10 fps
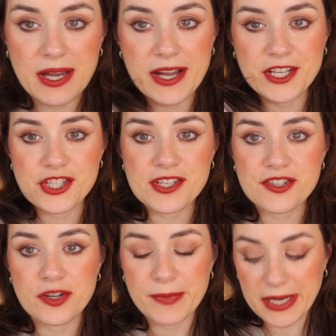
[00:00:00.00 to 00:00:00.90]
I
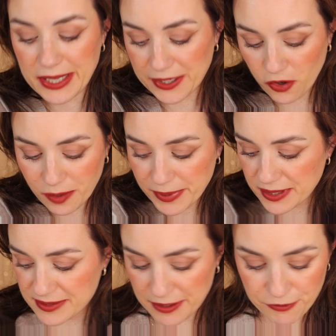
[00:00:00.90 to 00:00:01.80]
just turned my light on
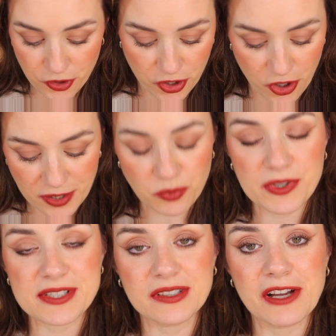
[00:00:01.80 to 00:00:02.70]
because I forgot. We
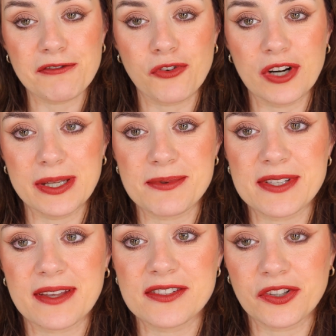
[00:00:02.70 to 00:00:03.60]
still have four
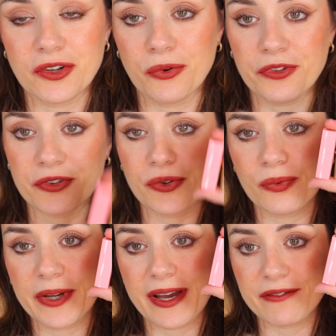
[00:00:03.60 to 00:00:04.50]
lipsticks to go through.
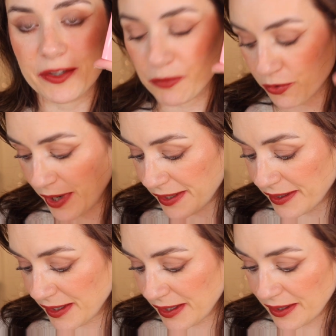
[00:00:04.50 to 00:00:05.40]
We have them right
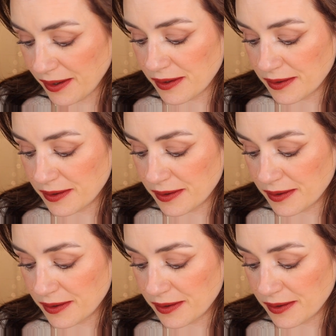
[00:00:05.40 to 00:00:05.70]
here.